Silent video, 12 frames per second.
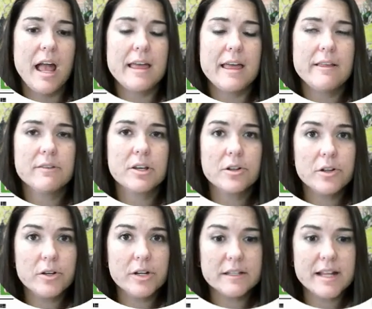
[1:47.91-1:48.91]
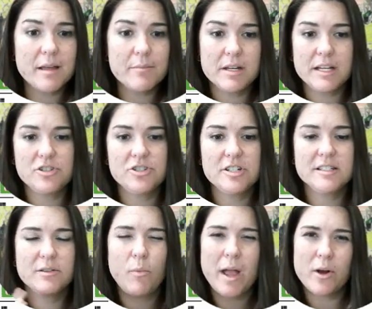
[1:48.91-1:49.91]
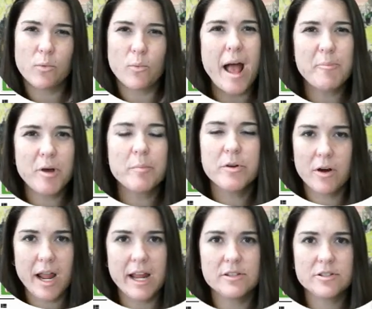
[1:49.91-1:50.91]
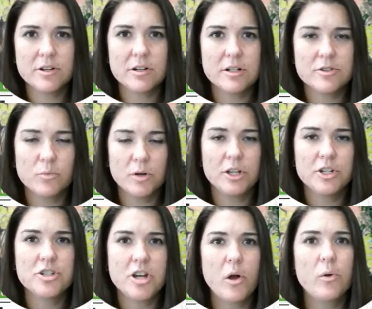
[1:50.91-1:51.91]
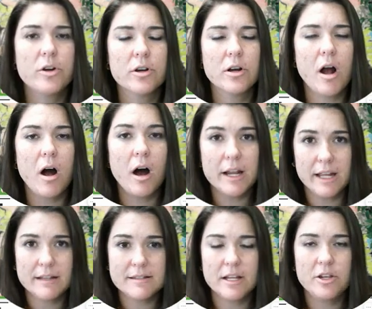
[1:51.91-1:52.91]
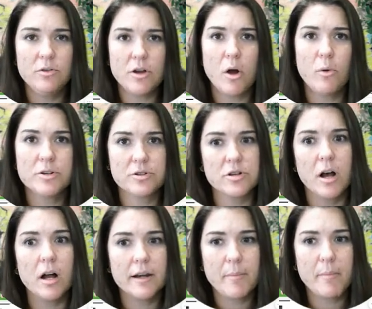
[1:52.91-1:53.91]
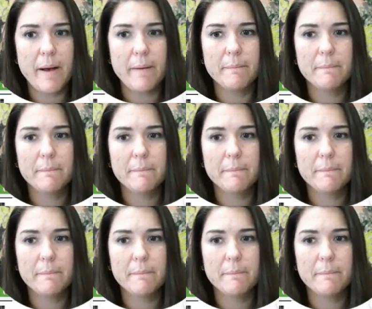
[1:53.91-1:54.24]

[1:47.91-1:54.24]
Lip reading: And then the concluding statement is just a way to wrap up your answer to really show your audience that you know what you're talking about.